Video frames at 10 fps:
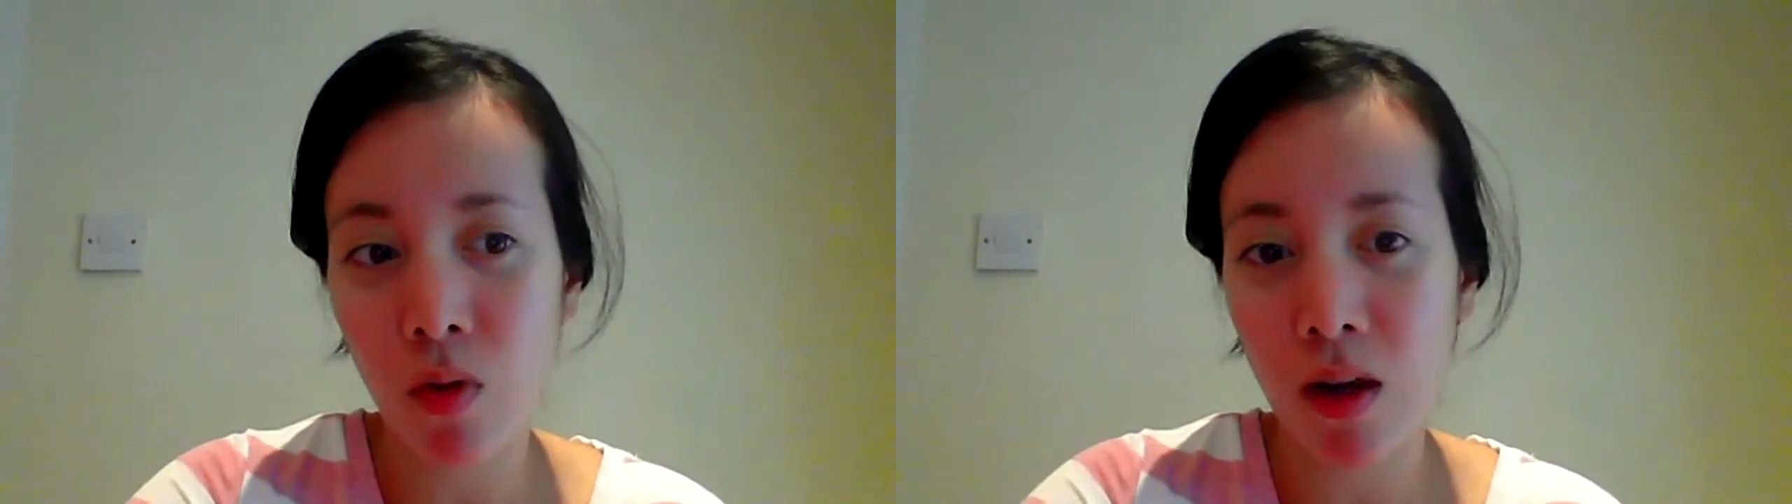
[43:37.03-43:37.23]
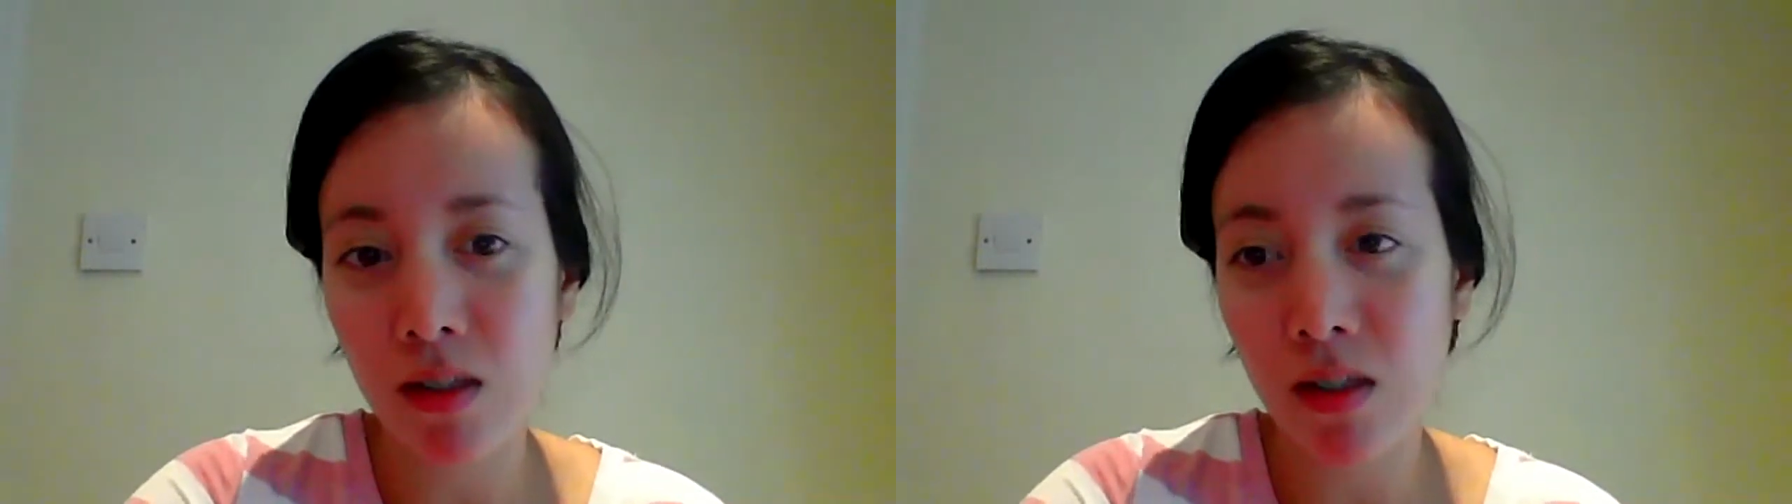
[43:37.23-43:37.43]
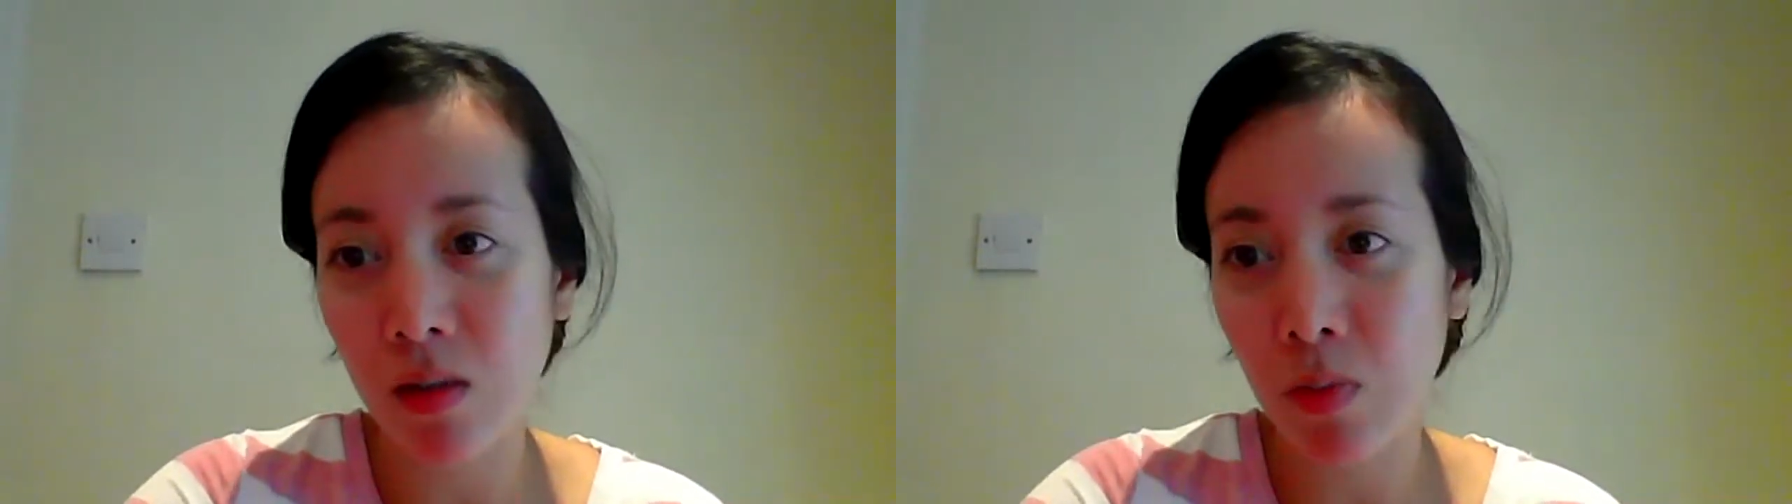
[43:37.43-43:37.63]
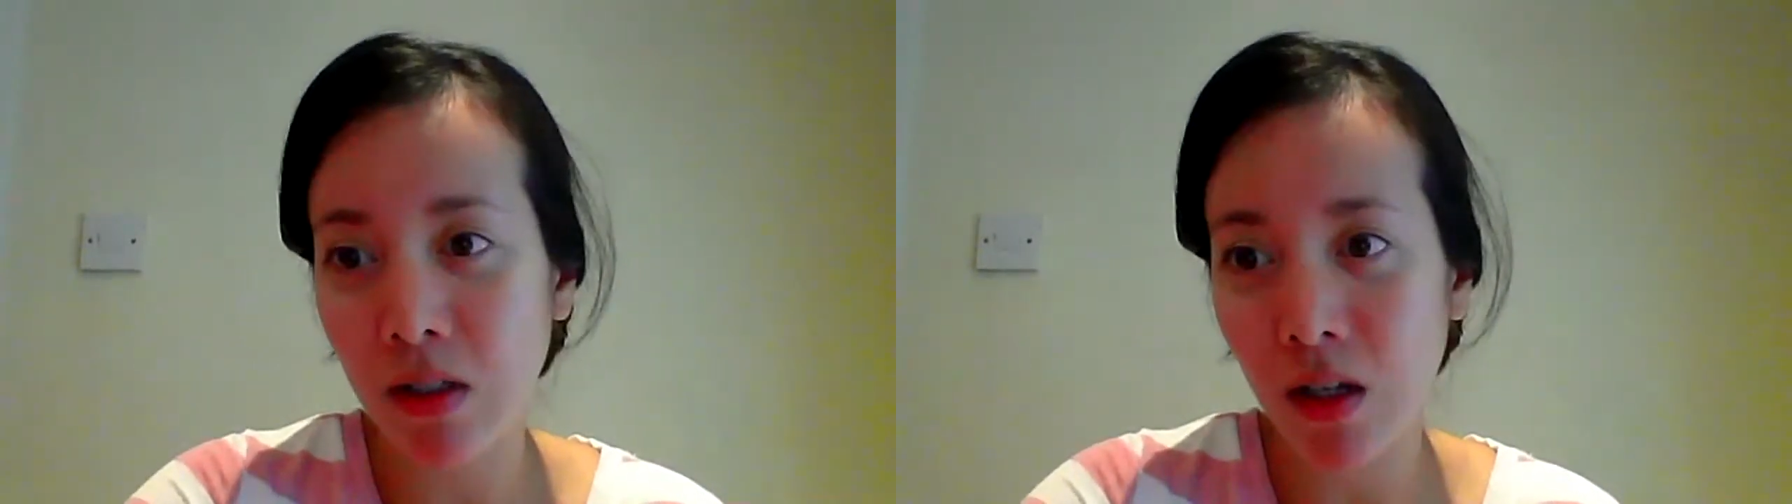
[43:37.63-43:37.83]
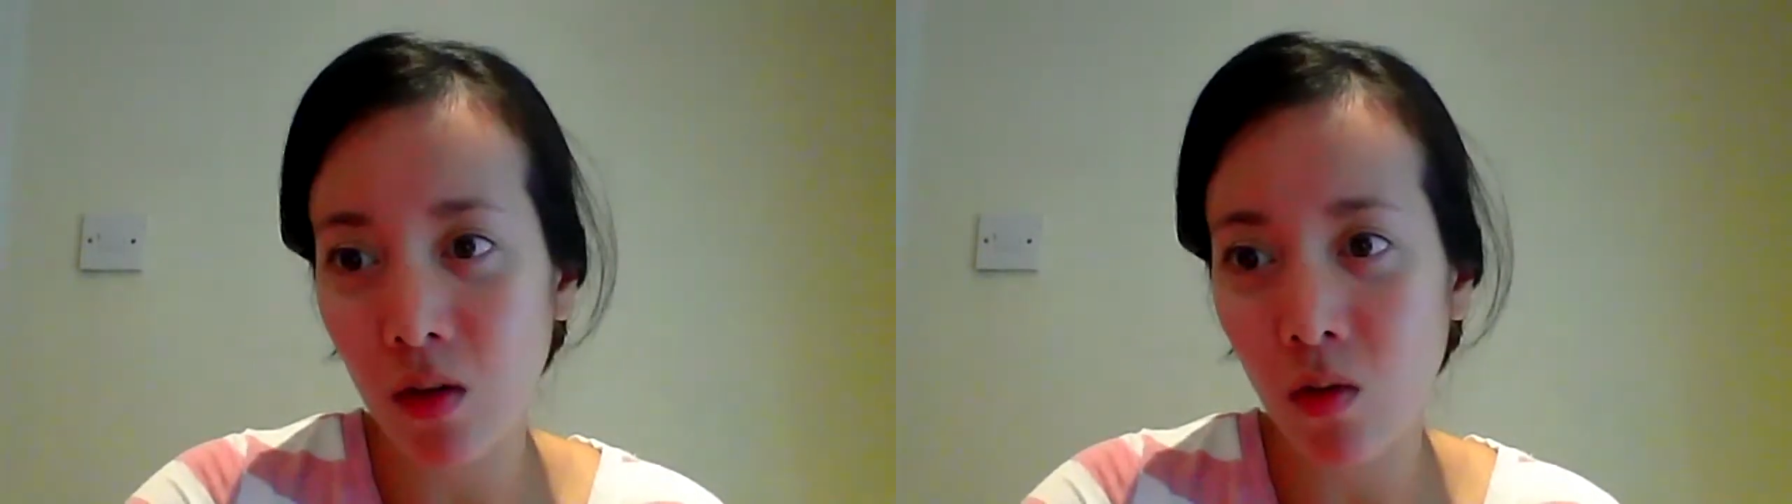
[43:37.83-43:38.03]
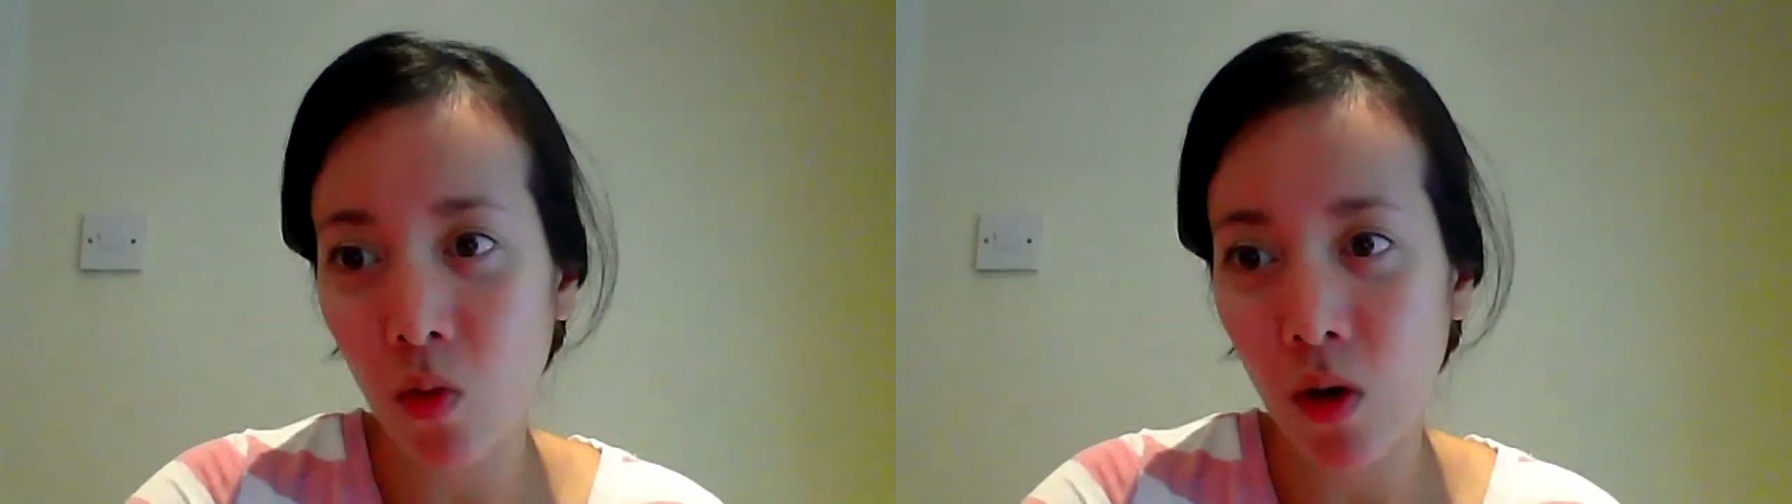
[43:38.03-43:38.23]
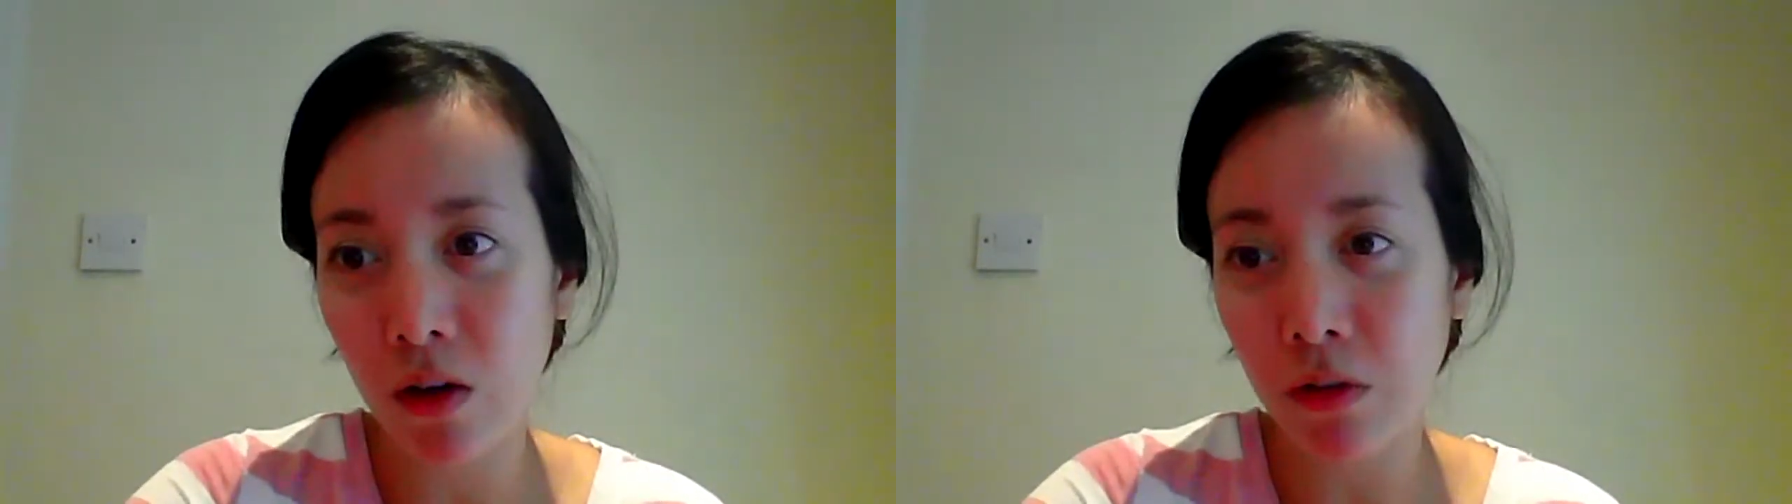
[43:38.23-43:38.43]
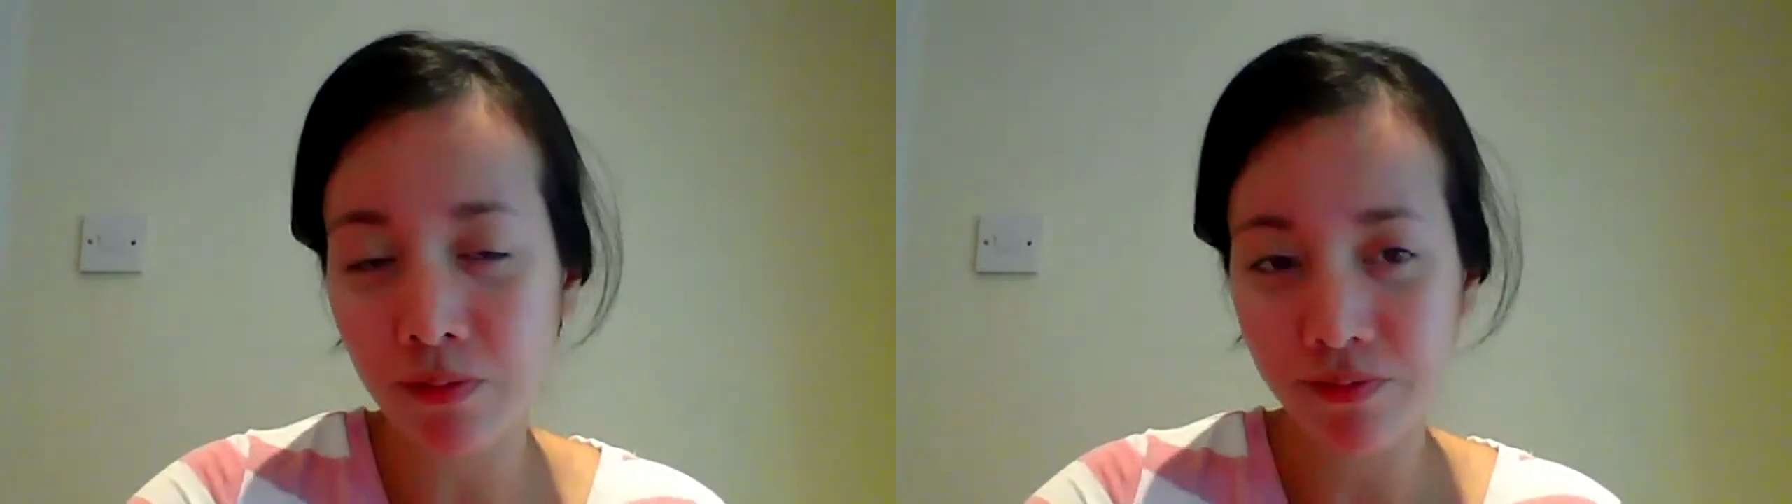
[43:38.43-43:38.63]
where this has been done well?